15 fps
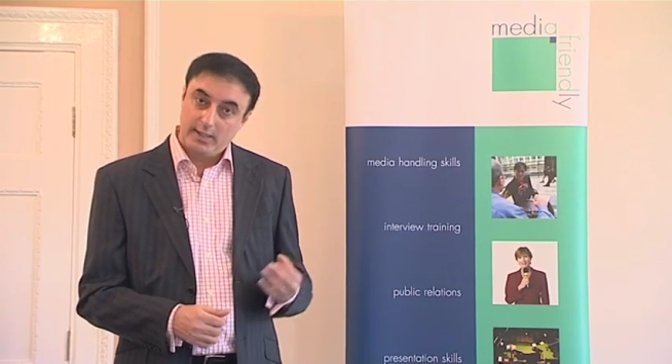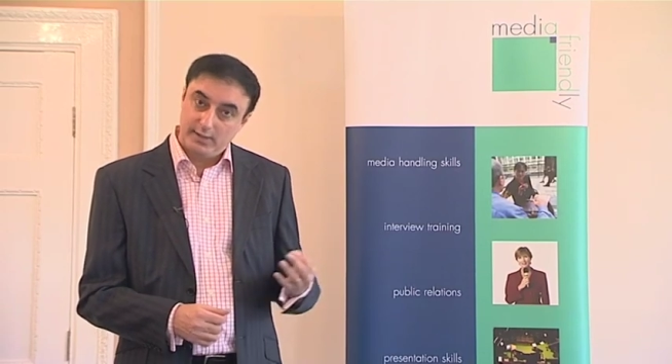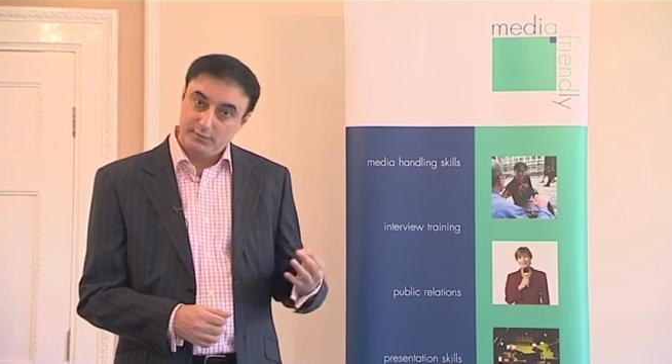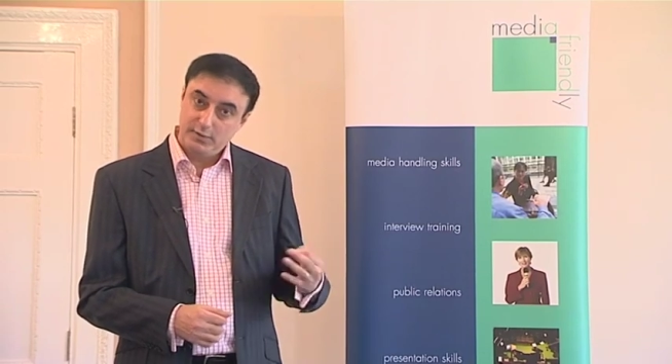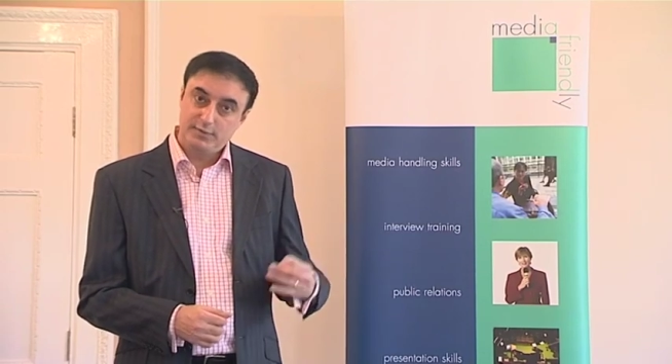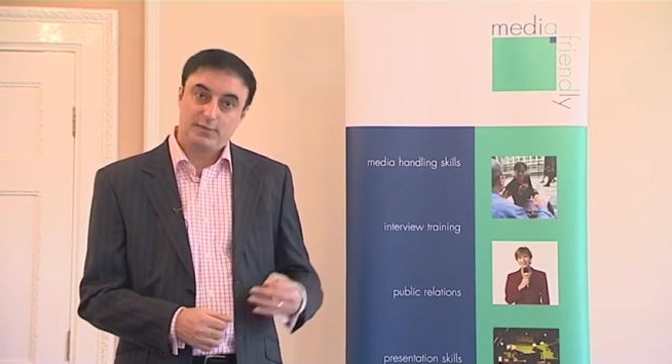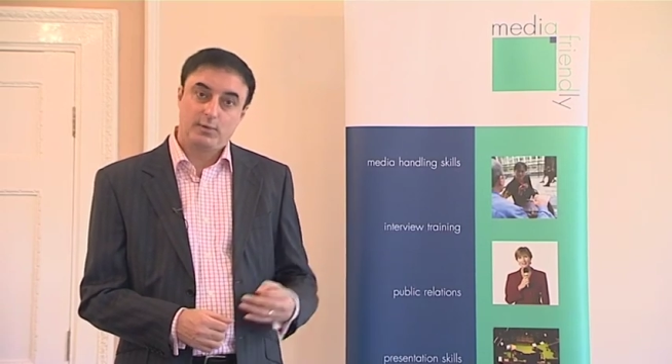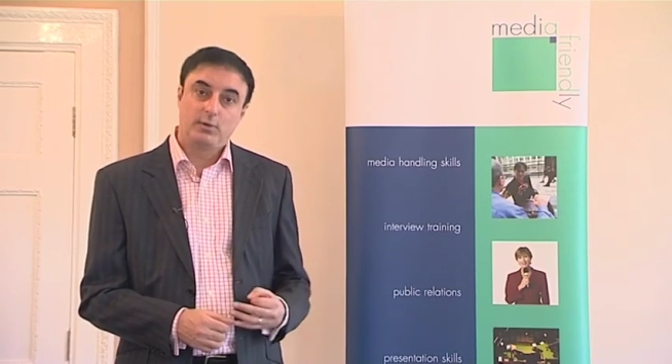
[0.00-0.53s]

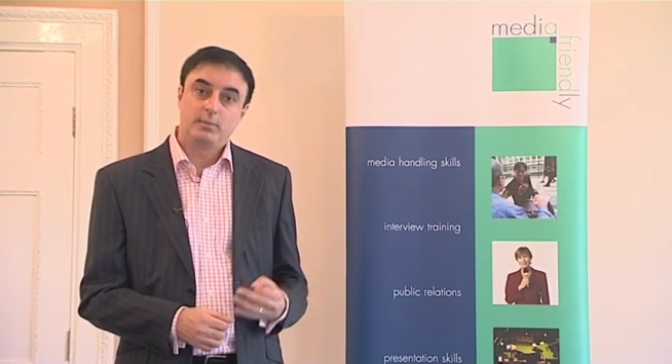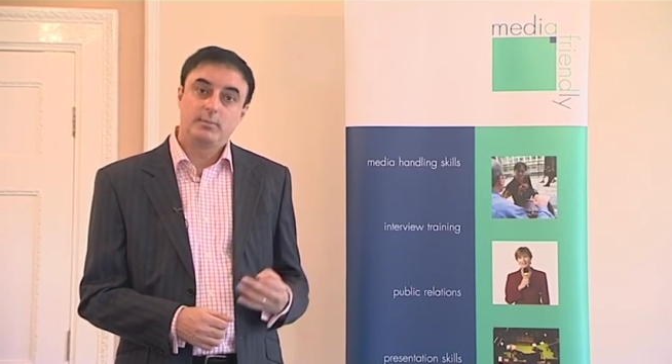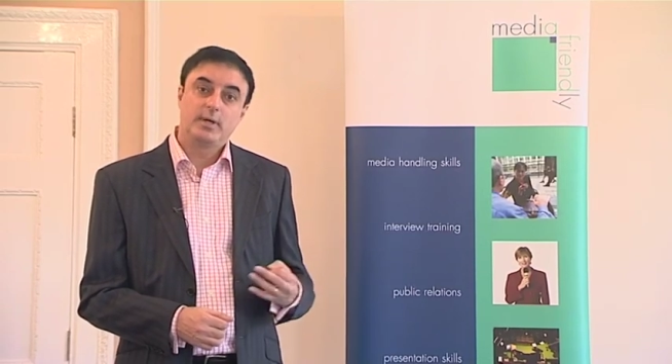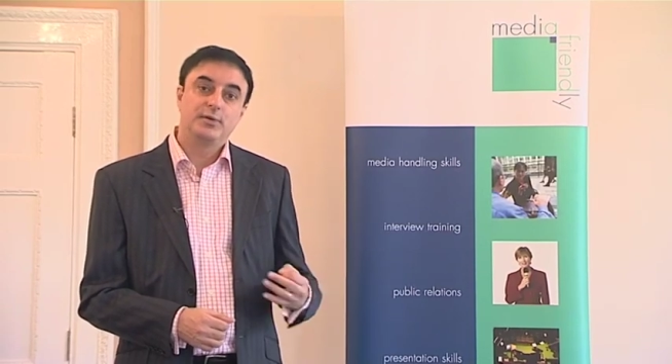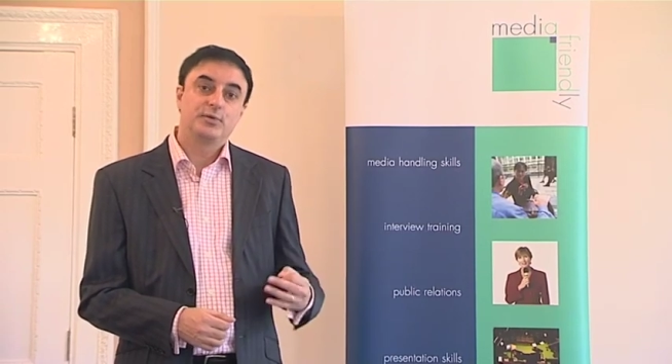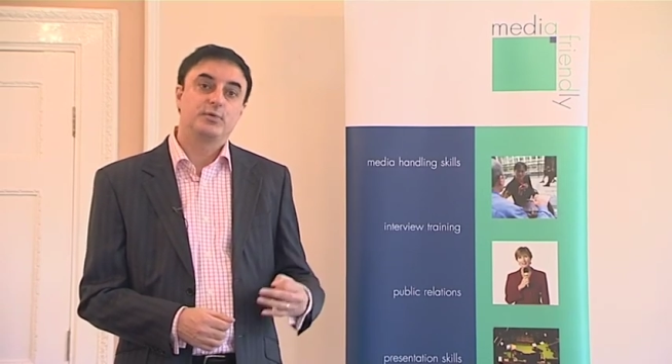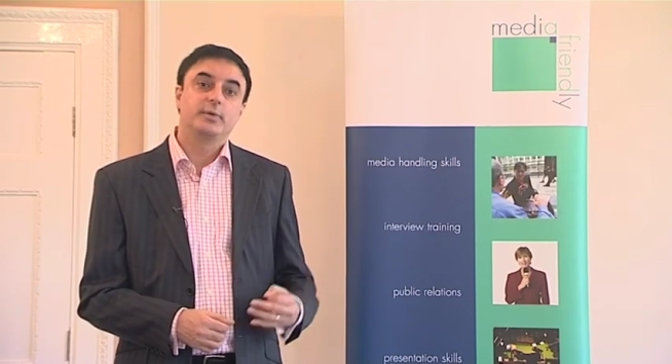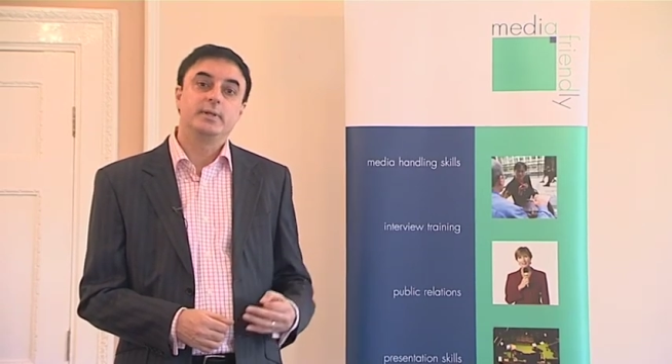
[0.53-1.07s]
If you follow
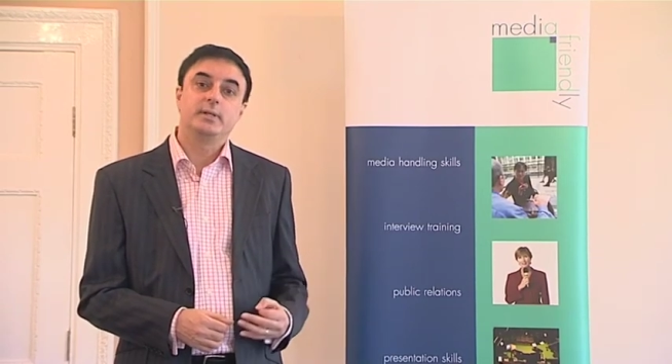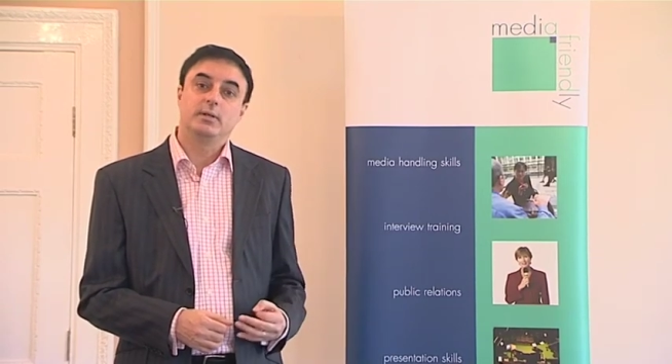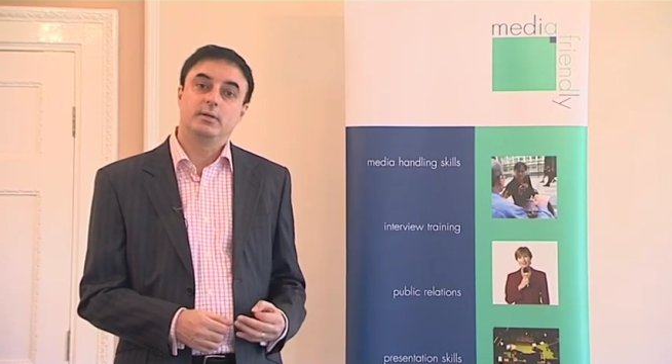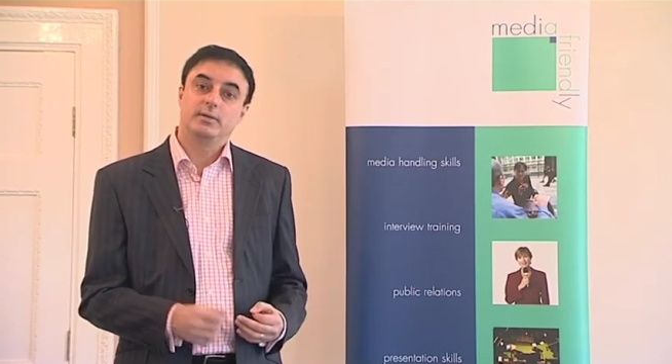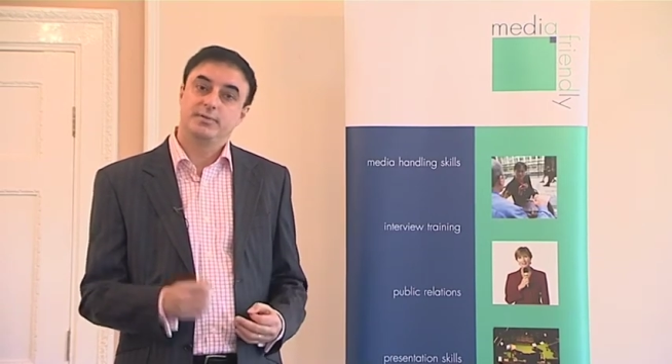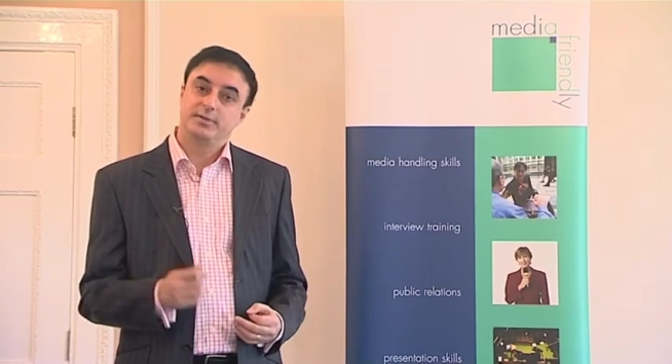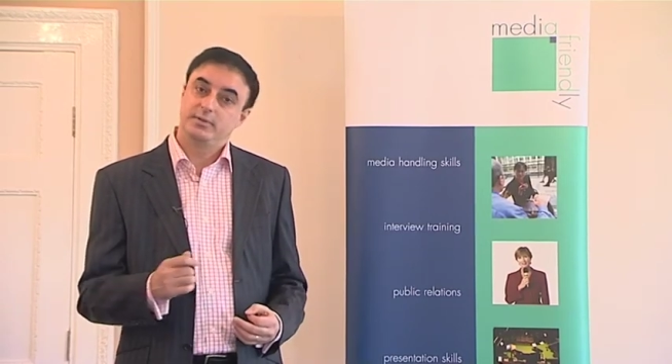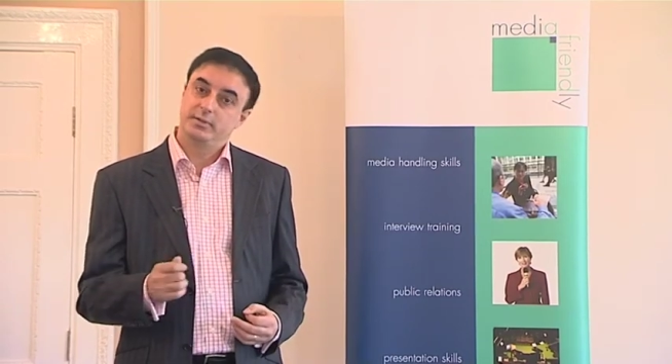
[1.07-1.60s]
my 3
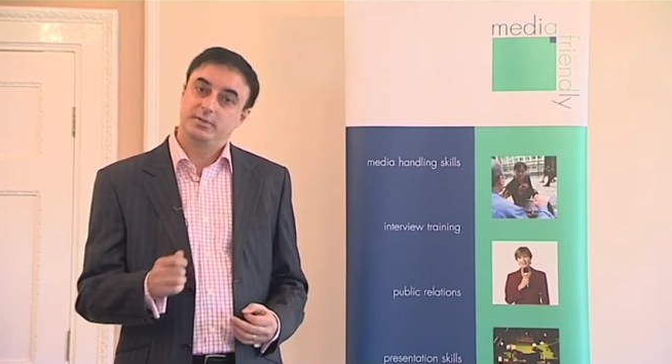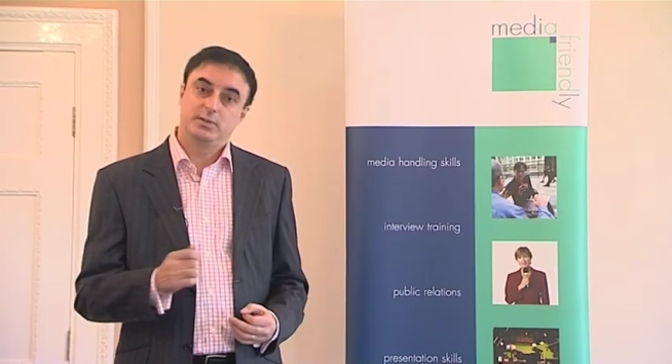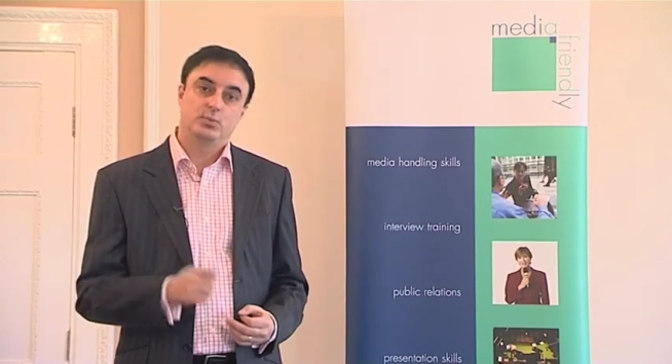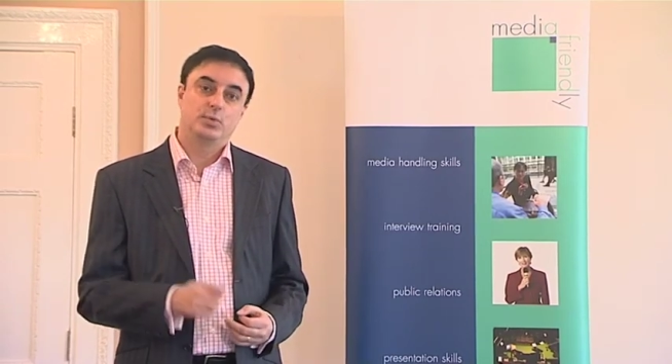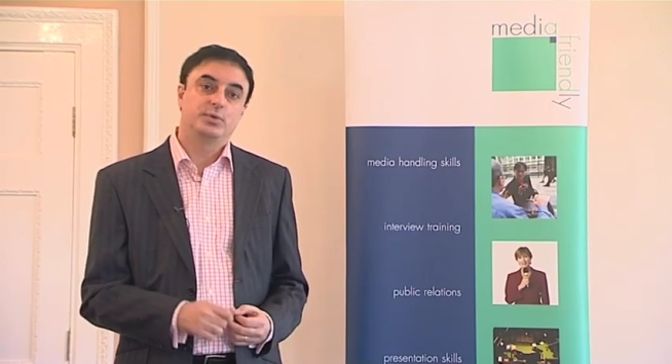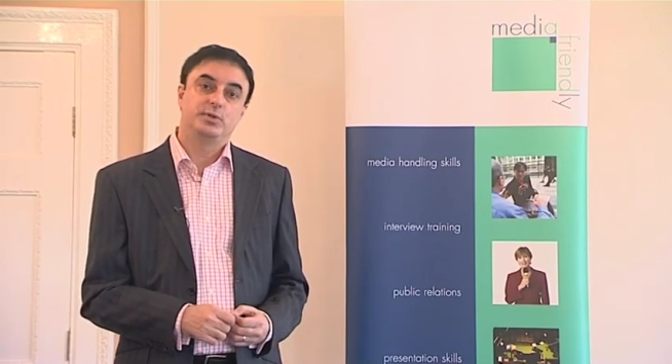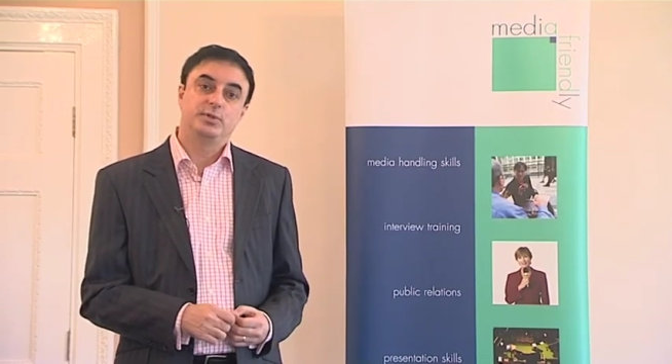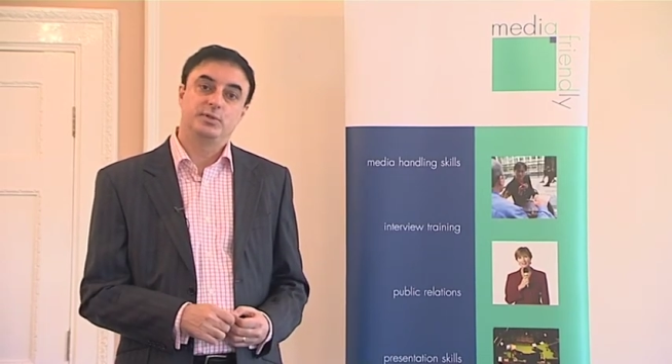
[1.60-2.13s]
R's, this
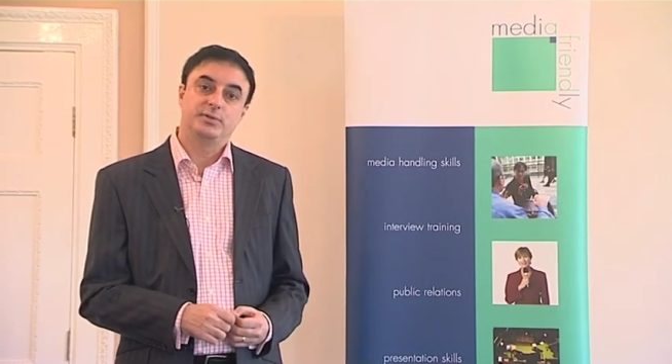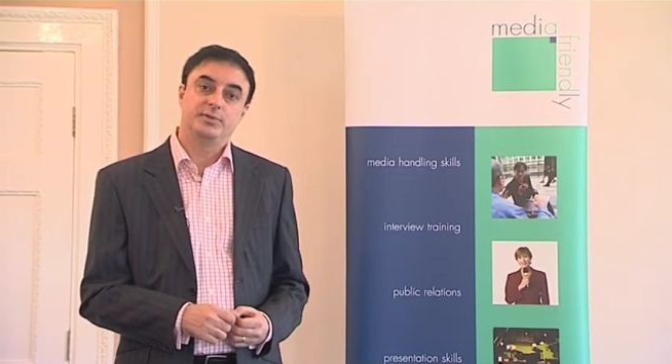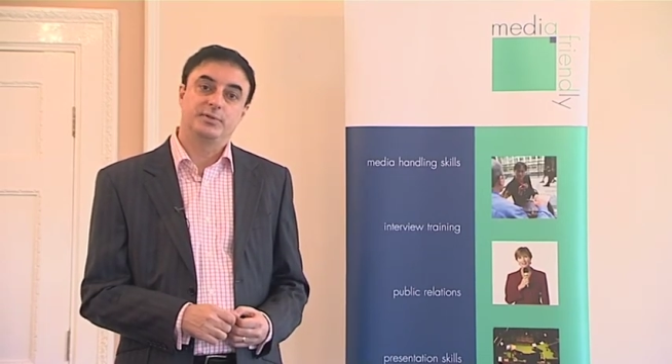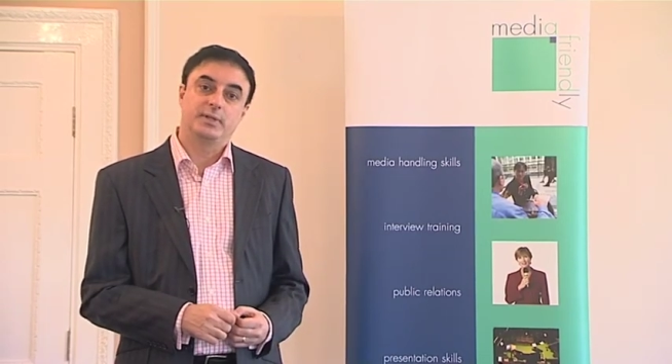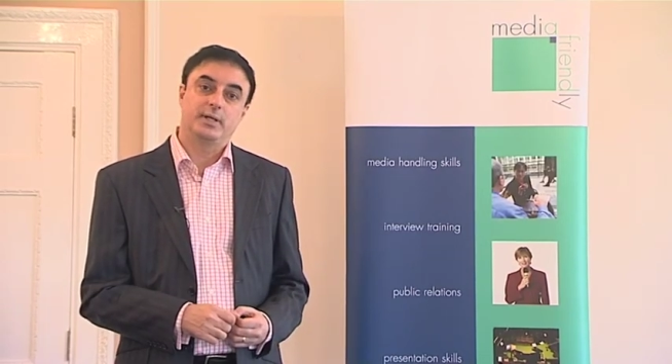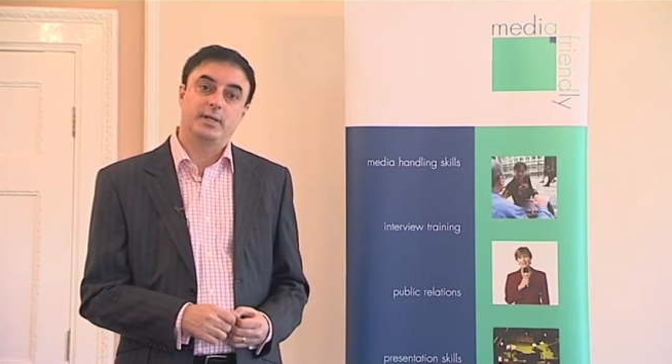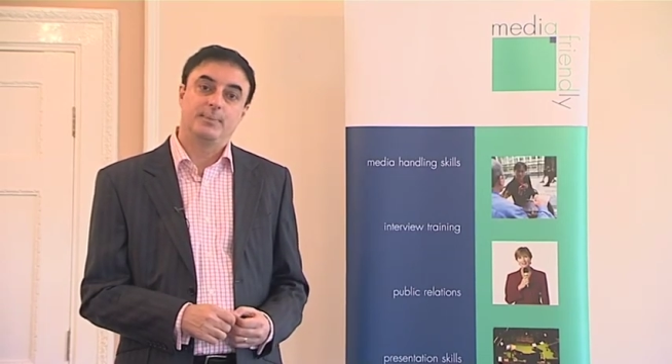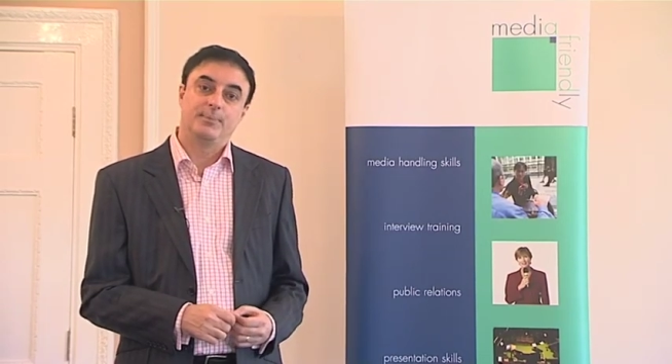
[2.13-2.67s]
is what you should
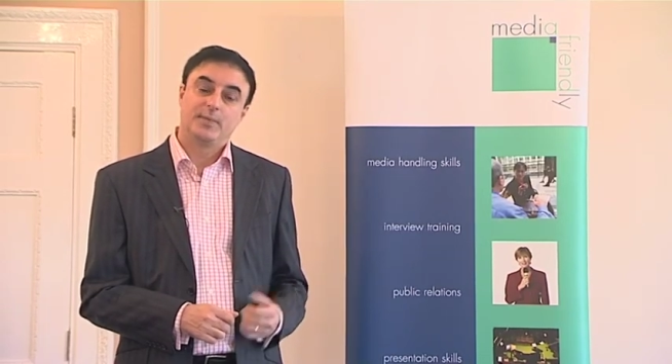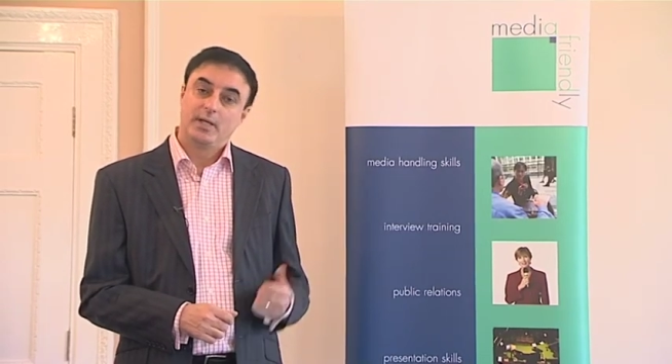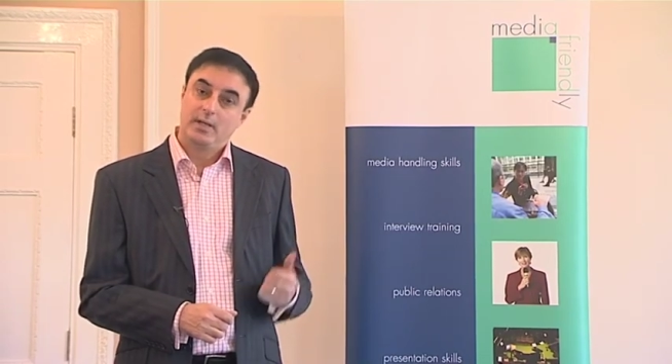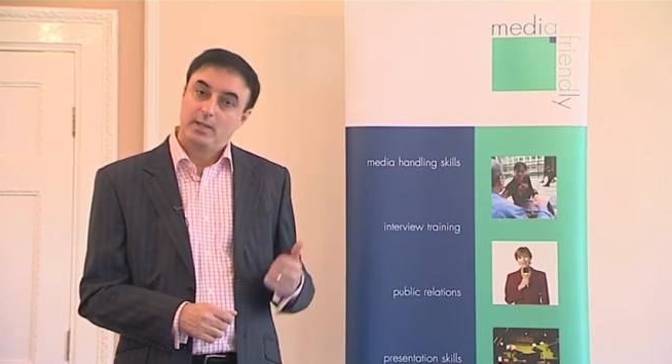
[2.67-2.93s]
say.